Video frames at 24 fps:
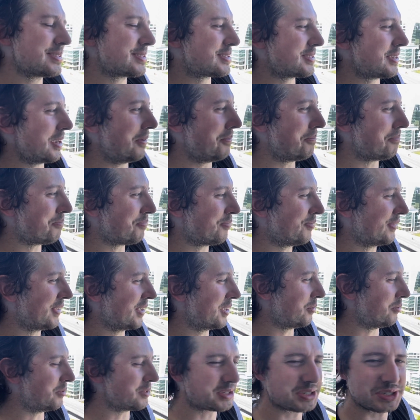So
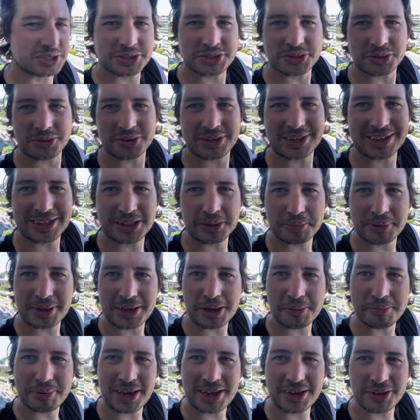I wanted to talk a little
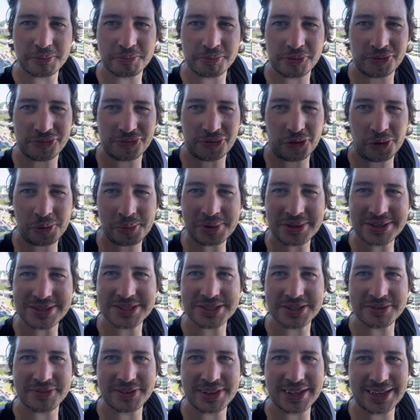bit about the
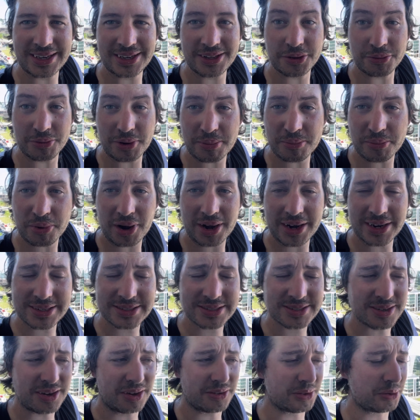performance of the rim
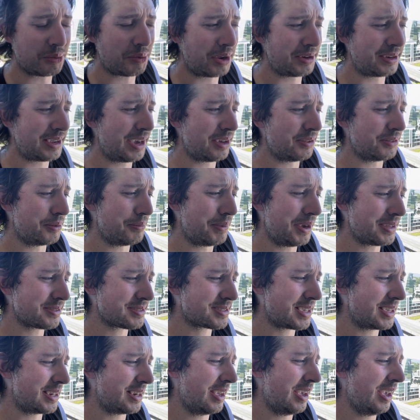brakes on the way down the
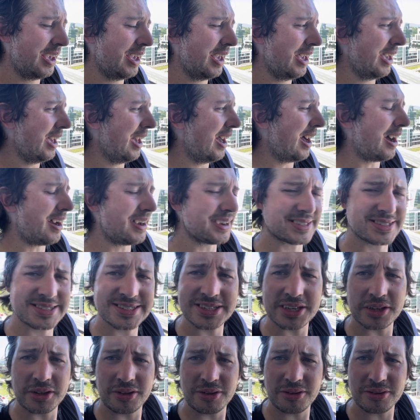mountain. I
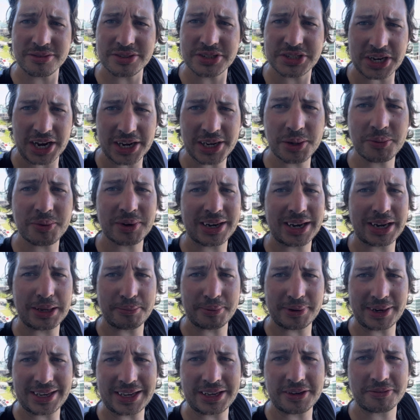still genuinely
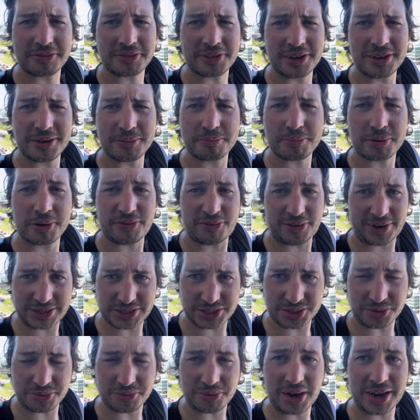believe that
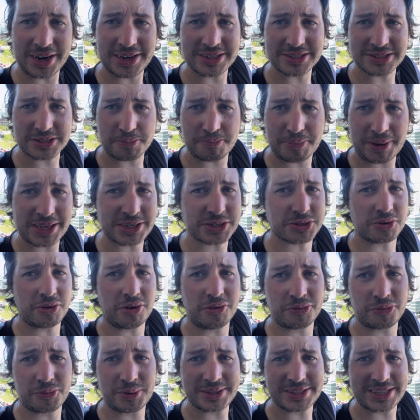professional riders are better
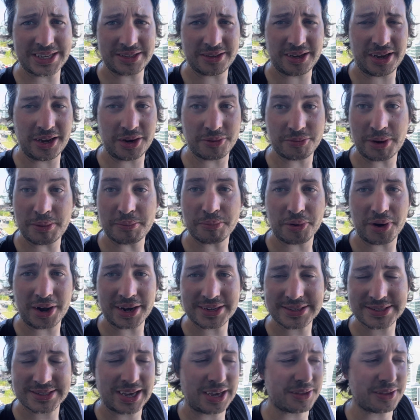off with rim brakes.